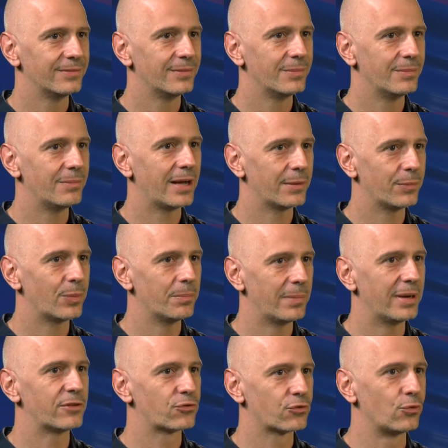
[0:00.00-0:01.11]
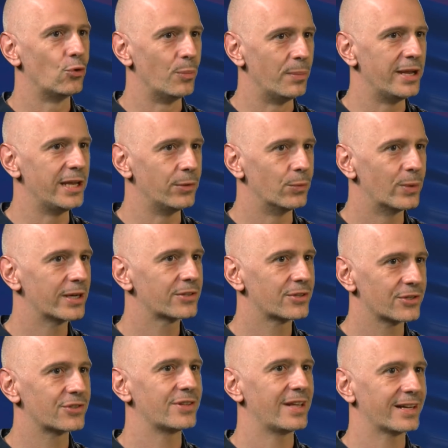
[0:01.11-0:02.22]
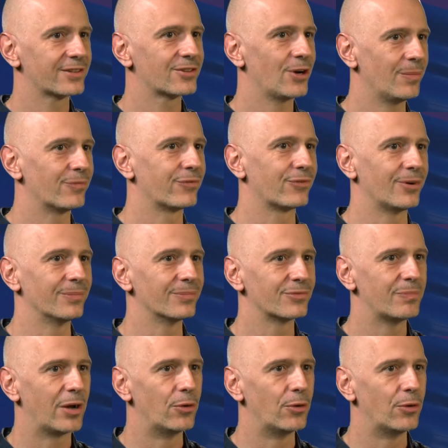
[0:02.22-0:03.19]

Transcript: my true me. Where does that come from? My